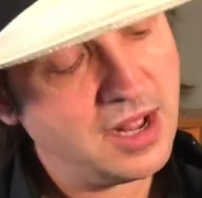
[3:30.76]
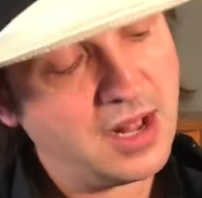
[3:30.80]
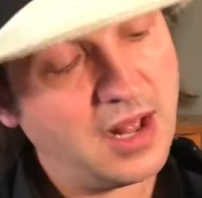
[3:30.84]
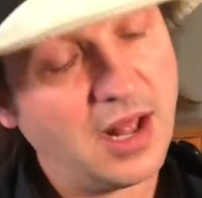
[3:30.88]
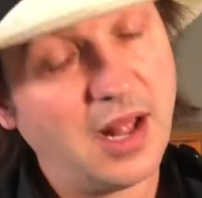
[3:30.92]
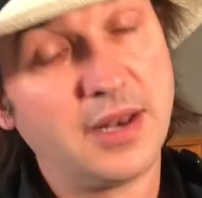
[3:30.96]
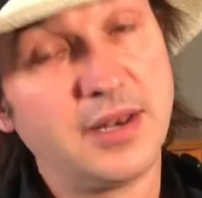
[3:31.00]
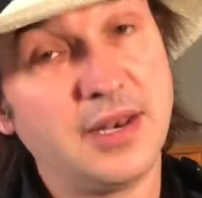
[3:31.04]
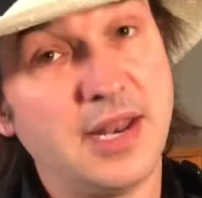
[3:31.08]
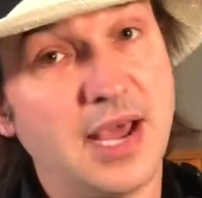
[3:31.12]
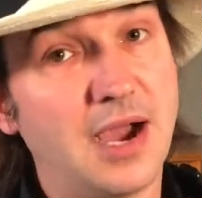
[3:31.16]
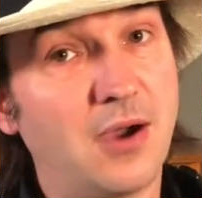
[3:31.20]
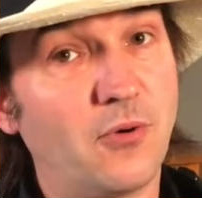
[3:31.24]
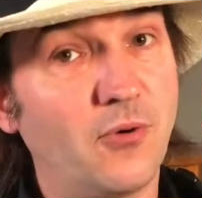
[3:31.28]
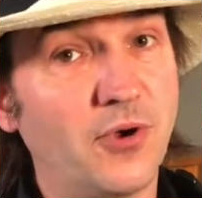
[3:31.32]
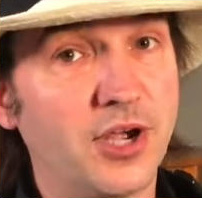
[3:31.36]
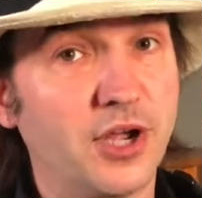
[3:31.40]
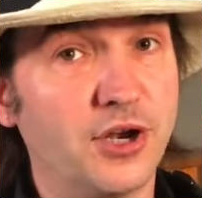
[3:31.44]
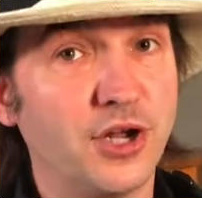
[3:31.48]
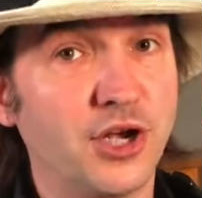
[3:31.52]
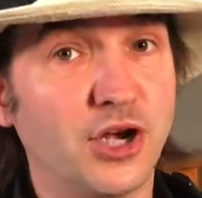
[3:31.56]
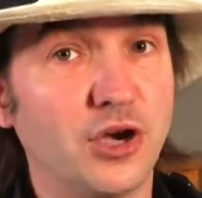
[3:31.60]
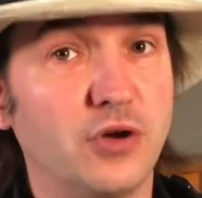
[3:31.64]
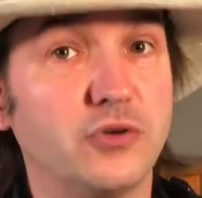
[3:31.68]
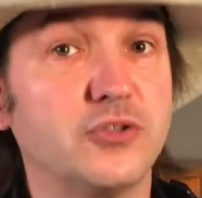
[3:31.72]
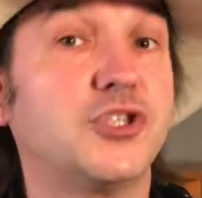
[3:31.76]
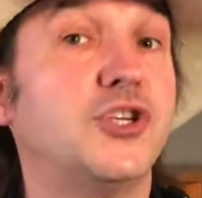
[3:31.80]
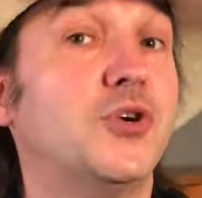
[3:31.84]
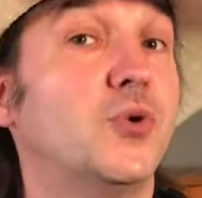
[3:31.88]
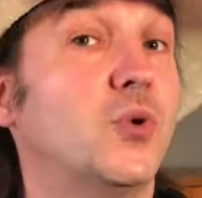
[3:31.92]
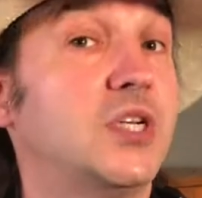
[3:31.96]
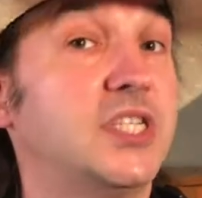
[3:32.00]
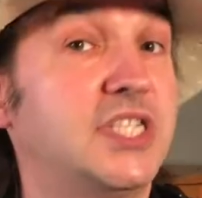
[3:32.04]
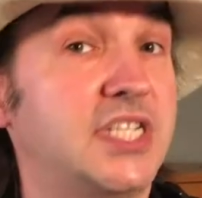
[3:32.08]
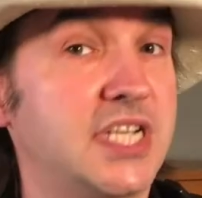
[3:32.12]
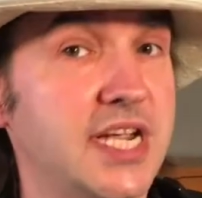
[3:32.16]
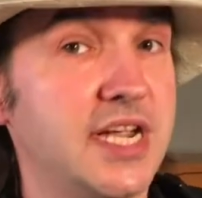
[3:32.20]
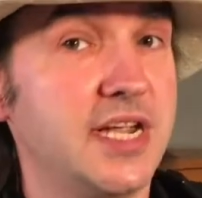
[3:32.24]
Now we're going to go to a
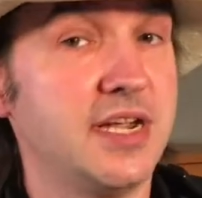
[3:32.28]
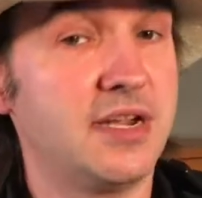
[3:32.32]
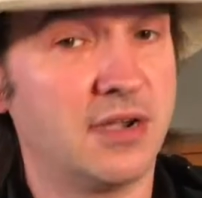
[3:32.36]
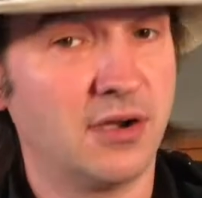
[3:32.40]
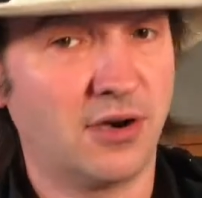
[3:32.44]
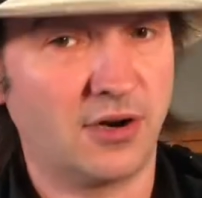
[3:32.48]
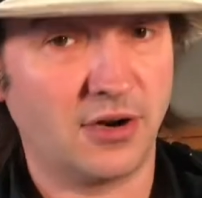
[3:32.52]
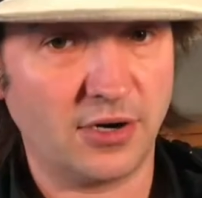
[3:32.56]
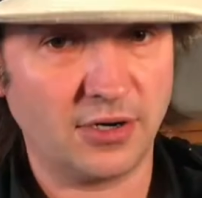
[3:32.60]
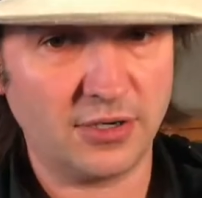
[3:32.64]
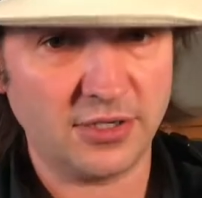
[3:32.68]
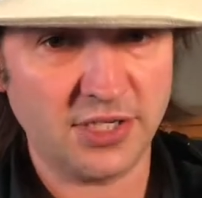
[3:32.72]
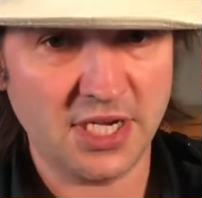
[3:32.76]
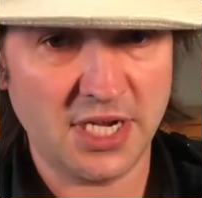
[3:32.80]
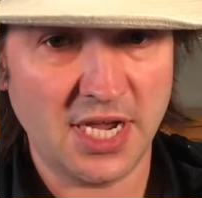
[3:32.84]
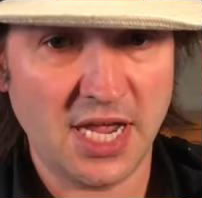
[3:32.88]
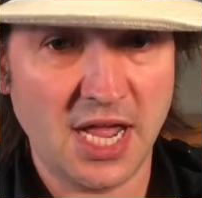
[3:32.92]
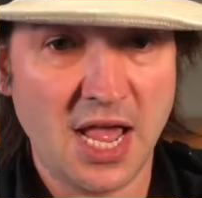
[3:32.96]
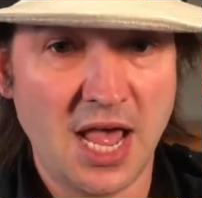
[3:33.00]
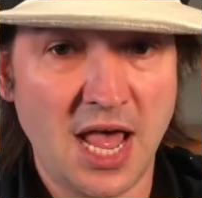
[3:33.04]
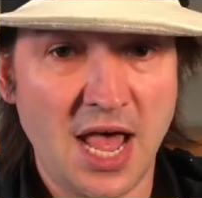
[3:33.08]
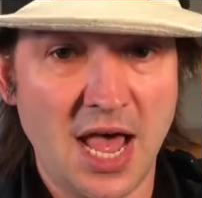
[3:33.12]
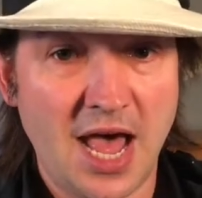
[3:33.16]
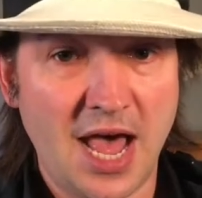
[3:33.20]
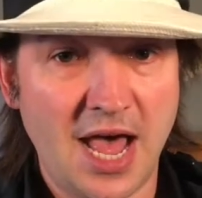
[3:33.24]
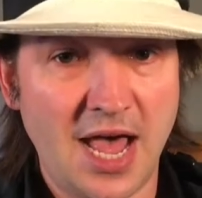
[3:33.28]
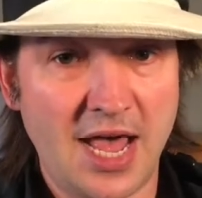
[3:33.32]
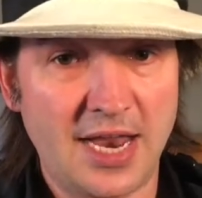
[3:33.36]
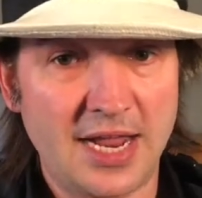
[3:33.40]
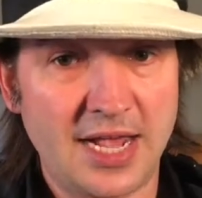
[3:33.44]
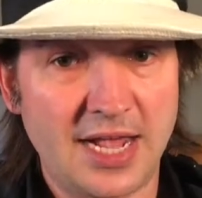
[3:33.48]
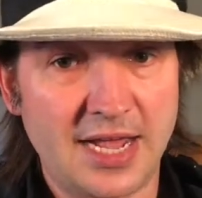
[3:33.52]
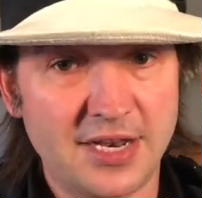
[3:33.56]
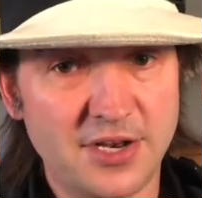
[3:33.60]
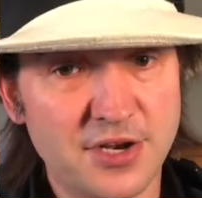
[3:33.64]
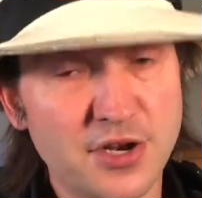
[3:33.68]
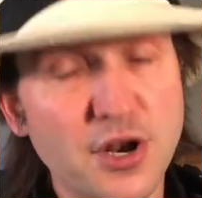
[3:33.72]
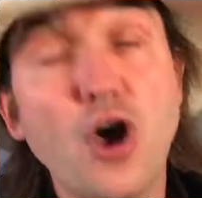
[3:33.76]
D chord, and
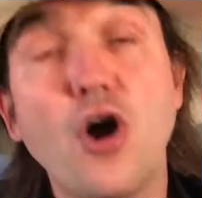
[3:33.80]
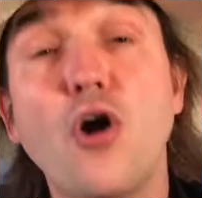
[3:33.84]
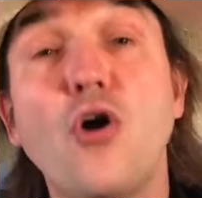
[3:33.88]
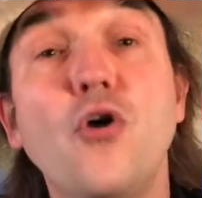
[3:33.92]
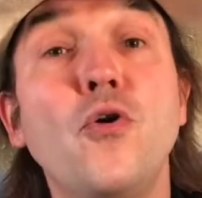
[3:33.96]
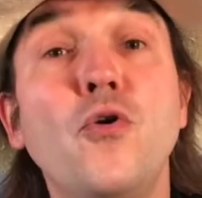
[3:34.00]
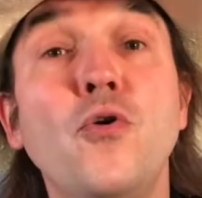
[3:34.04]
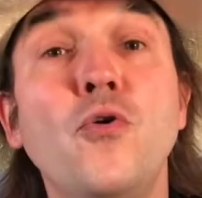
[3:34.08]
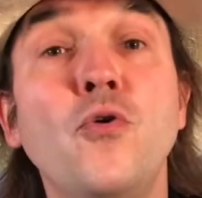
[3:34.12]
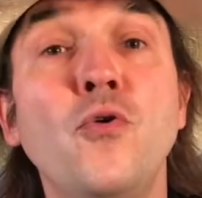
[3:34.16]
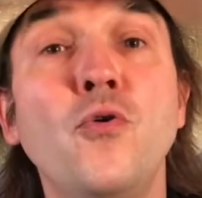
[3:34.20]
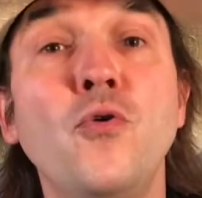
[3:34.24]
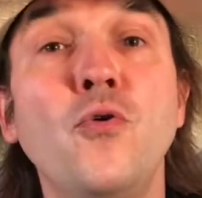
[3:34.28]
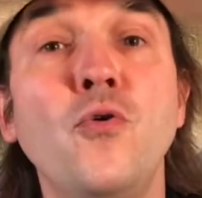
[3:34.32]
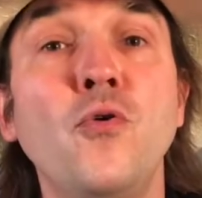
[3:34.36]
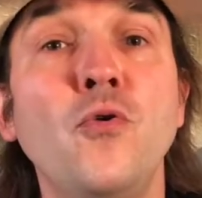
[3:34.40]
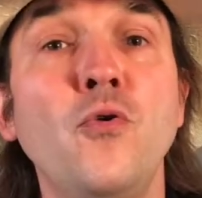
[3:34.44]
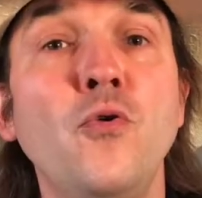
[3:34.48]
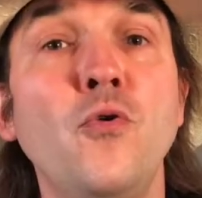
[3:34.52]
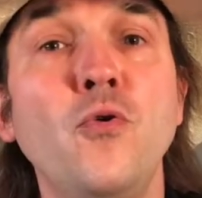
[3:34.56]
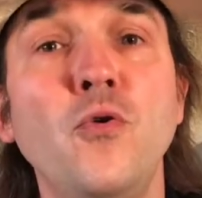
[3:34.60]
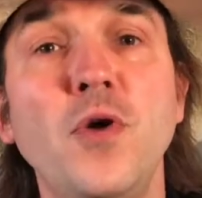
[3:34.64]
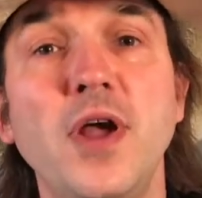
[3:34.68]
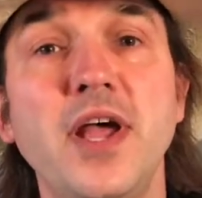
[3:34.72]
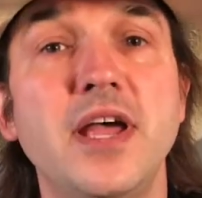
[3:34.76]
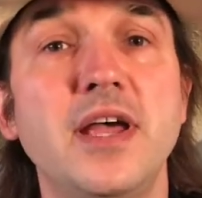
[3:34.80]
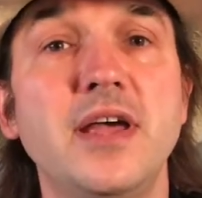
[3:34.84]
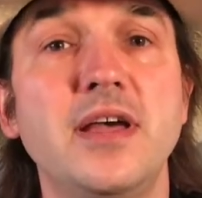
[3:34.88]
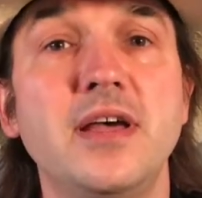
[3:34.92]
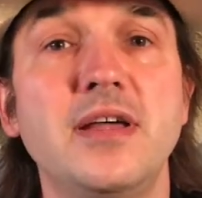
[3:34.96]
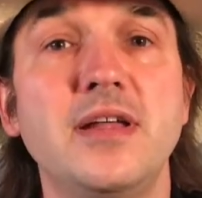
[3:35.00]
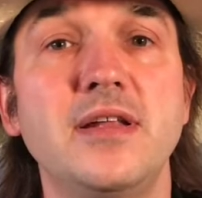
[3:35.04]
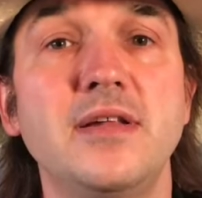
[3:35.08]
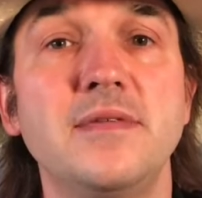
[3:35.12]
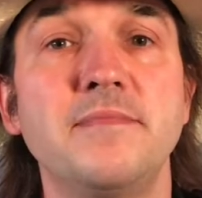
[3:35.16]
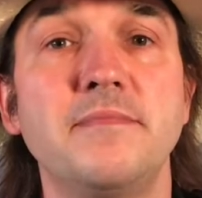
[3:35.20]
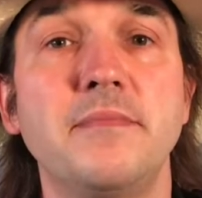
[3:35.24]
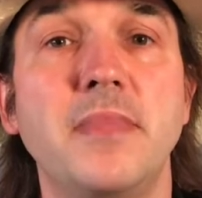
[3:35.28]
I know
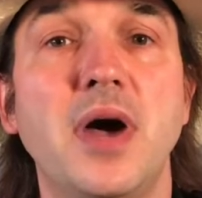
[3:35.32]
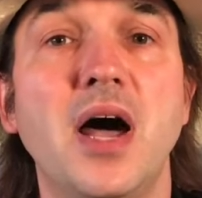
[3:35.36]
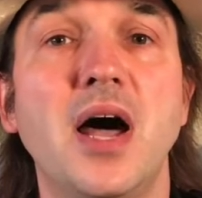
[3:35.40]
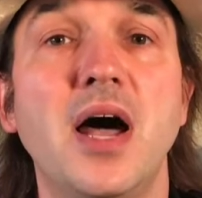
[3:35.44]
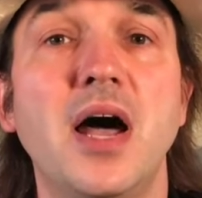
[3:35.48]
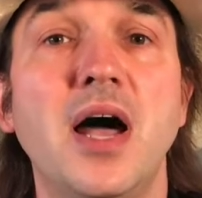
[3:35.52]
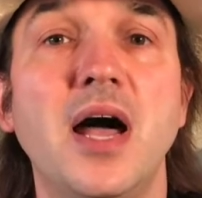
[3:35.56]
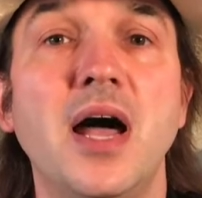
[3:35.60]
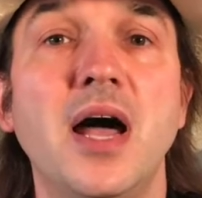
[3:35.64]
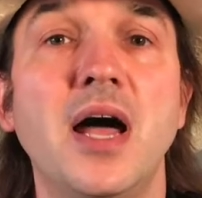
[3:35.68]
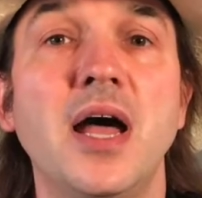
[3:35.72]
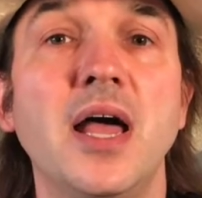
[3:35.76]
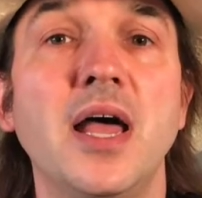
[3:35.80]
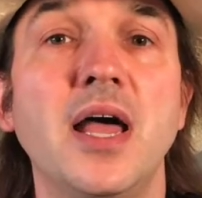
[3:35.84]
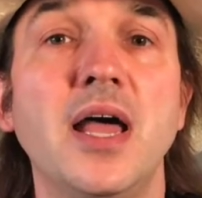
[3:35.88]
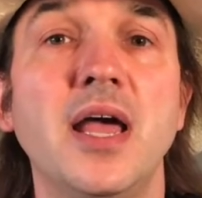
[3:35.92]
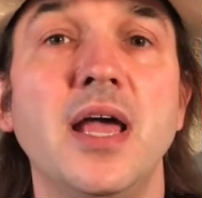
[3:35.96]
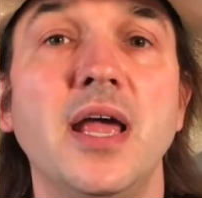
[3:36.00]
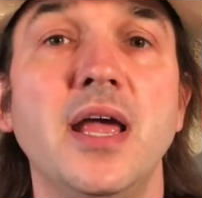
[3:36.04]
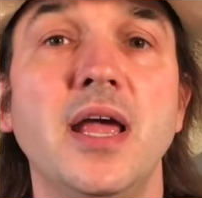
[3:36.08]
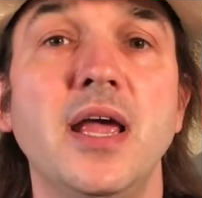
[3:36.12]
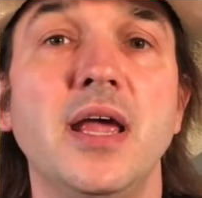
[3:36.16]
in my,